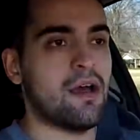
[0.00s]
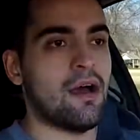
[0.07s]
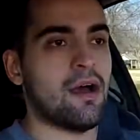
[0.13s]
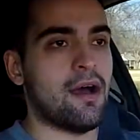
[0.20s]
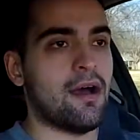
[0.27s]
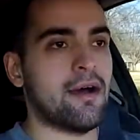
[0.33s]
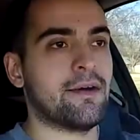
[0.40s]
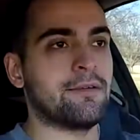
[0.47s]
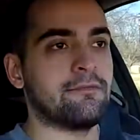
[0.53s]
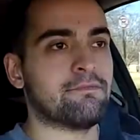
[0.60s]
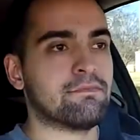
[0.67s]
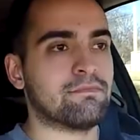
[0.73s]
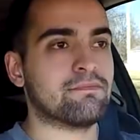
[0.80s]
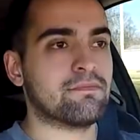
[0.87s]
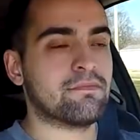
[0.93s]

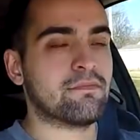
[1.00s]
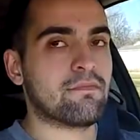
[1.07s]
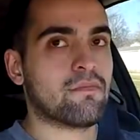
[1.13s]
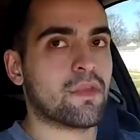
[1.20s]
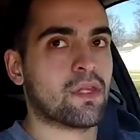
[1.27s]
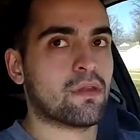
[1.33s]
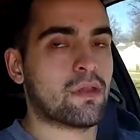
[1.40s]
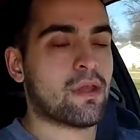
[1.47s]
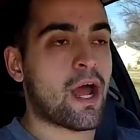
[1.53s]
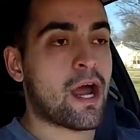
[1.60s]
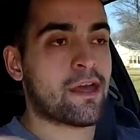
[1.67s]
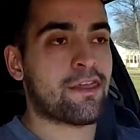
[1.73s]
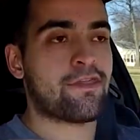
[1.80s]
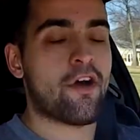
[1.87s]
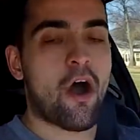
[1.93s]
um,
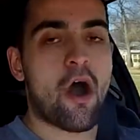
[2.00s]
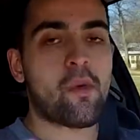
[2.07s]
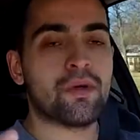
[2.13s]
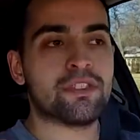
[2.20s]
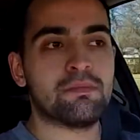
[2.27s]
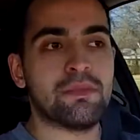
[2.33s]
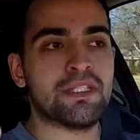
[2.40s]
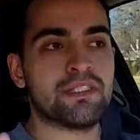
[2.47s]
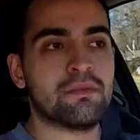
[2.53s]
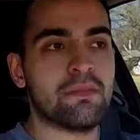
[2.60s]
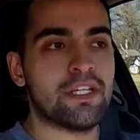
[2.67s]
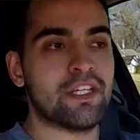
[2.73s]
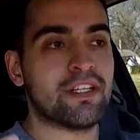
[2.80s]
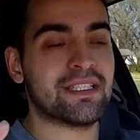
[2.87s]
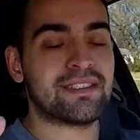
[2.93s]
I thought was a
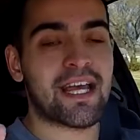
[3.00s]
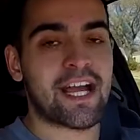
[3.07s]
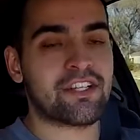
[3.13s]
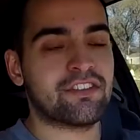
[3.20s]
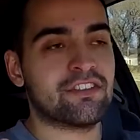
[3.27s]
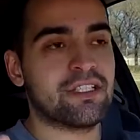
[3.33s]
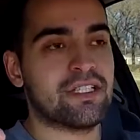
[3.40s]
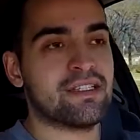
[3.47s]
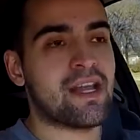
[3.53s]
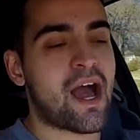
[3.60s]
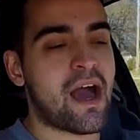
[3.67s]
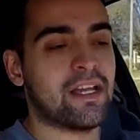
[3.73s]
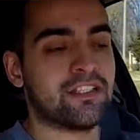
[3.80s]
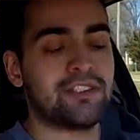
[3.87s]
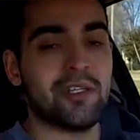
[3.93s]
misdemeanor. It's actually
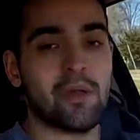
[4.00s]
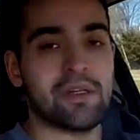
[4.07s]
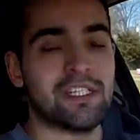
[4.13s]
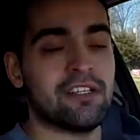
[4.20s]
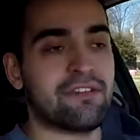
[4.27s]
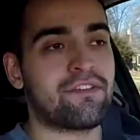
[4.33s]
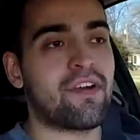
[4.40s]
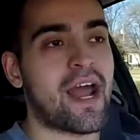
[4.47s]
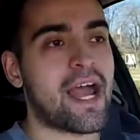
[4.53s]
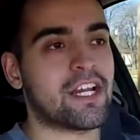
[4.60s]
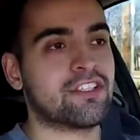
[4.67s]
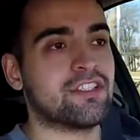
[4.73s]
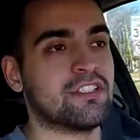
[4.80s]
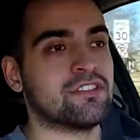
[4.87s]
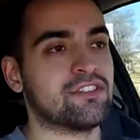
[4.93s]
not. It's only an
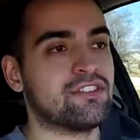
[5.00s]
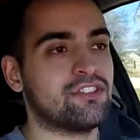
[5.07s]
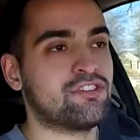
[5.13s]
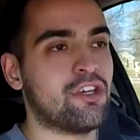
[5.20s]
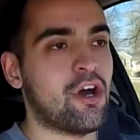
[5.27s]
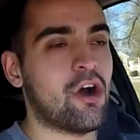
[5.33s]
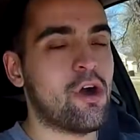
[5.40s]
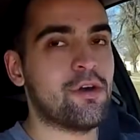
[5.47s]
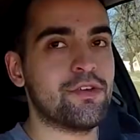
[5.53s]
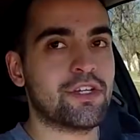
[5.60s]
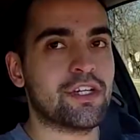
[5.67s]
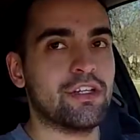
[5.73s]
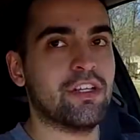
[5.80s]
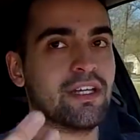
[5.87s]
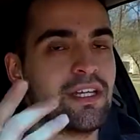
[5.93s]
infraction. So you
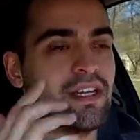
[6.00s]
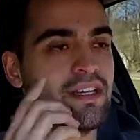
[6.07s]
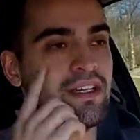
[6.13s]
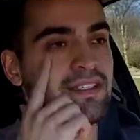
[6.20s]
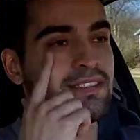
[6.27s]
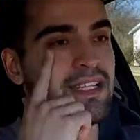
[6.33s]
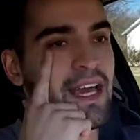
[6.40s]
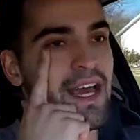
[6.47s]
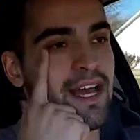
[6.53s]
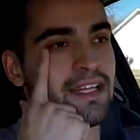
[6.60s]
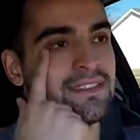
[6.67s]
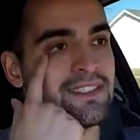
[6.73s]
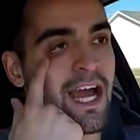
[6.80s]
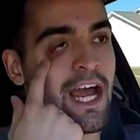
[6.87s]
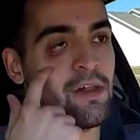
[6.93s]
can look at it as,
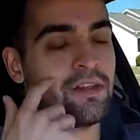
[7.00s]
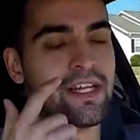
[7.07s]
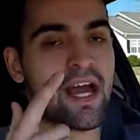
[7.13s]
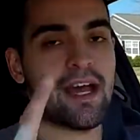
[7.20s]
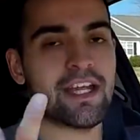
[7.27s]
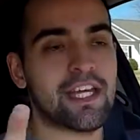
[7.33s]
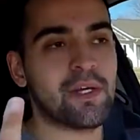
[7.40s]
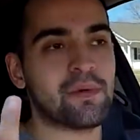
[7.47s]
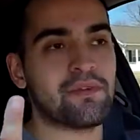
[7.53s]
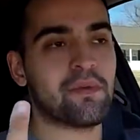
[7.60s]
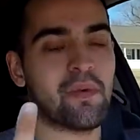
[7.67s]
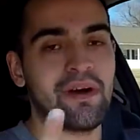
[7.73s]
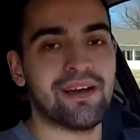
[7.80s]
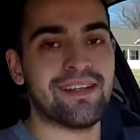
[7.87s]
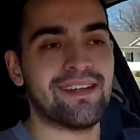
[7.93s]
as I only got hit with
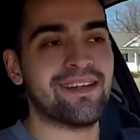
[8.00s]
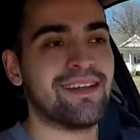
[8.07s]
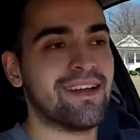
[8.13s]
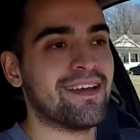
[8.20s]
one